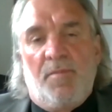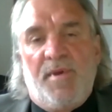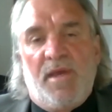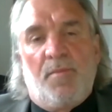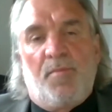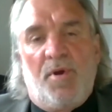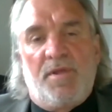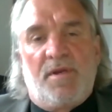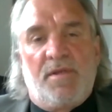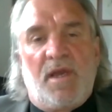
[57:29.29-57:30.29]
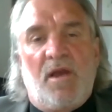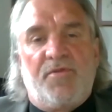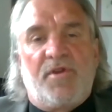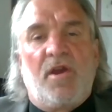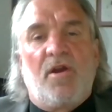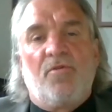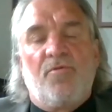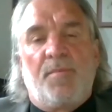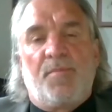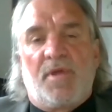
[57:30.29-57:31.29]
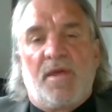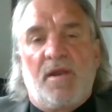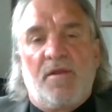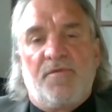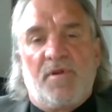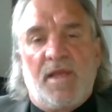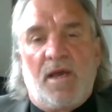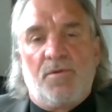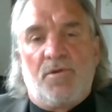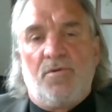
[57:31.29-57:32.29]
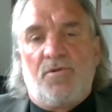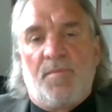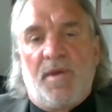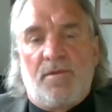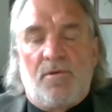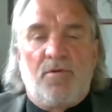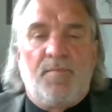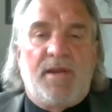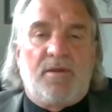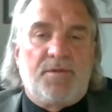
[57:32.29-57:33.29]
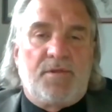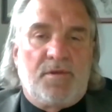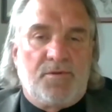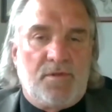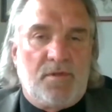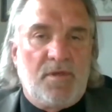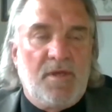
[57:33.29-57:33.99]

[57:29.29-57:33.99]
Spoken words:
Being appointed as a healthcare representative allows you to make certain medical decisions.